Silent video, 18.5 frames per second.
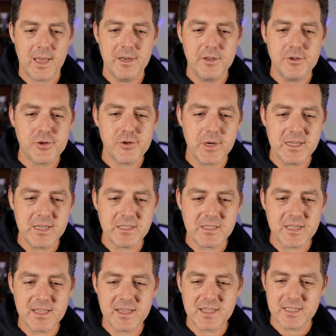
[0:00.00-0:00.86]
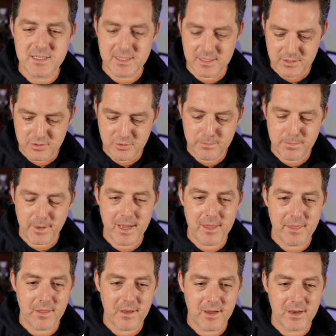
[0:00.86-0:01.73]
Can you translate this into
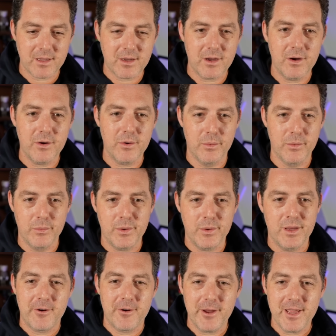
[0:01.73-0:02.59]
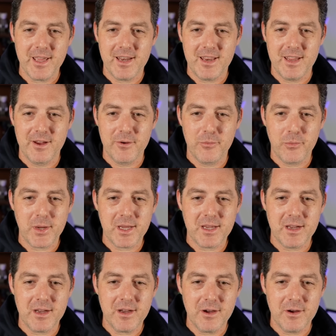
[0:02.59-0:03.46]
Python code? All right, here we
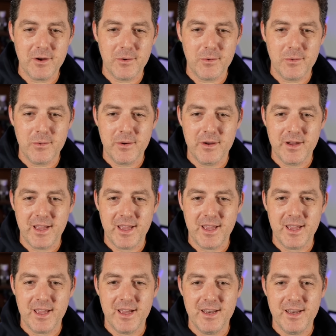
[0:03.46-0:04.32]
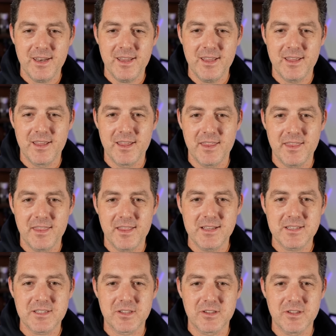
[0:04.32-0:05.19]
go. And
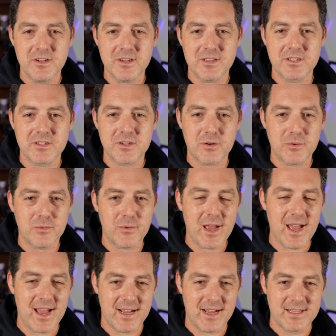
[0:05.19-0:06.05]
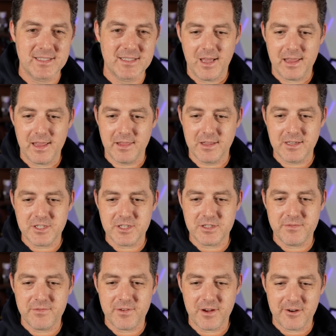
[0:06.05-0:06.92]
this looks correct. And let's
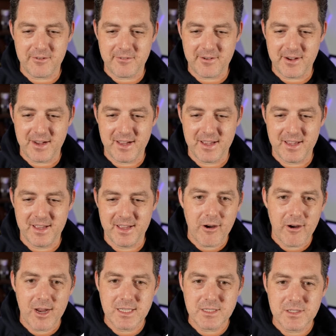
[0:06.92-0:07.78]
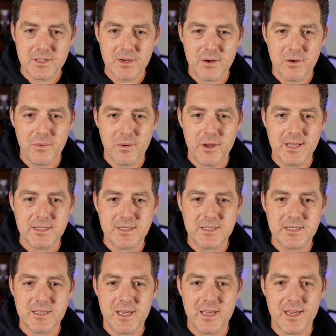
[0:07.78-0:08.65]
just verify. right, so it's
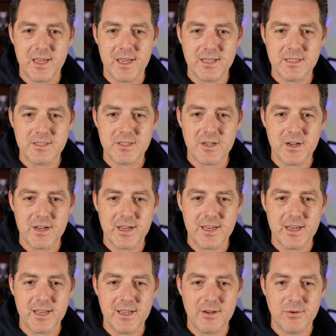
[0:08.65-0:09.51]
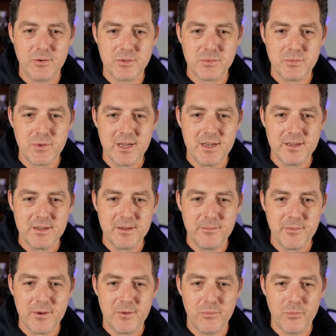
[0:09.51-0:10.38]
saying target equals
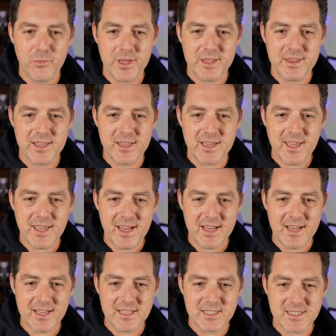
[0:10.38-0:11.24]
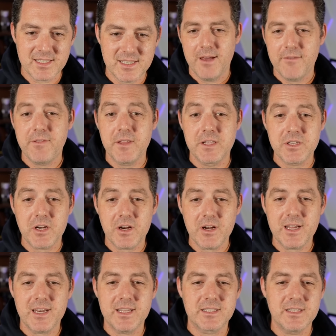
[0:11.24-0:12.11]
random, read the guess. If the
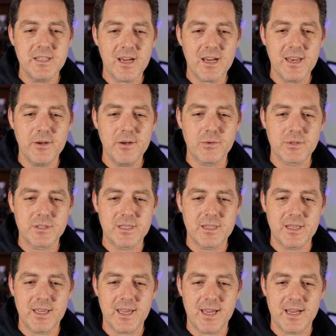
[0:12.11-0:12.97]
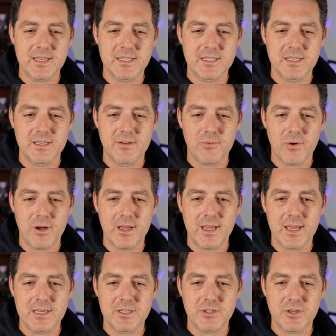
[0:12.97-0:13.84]
target is not equal to the guess, wrong
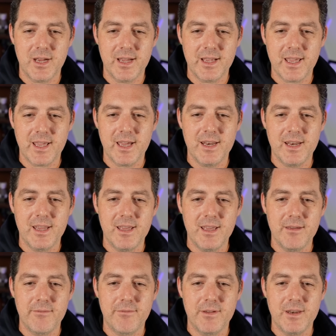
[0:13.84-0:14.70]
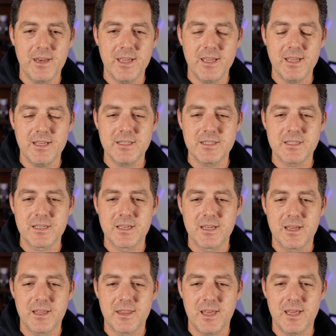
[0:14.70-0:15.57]
guess, try again. If it is,
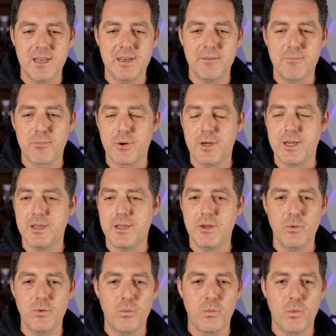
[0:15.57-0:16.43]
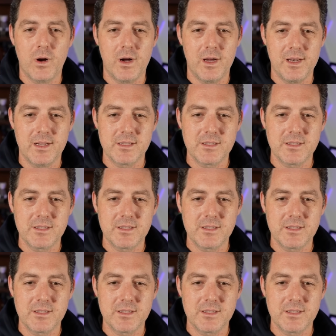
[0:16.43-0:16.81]
then print you 1.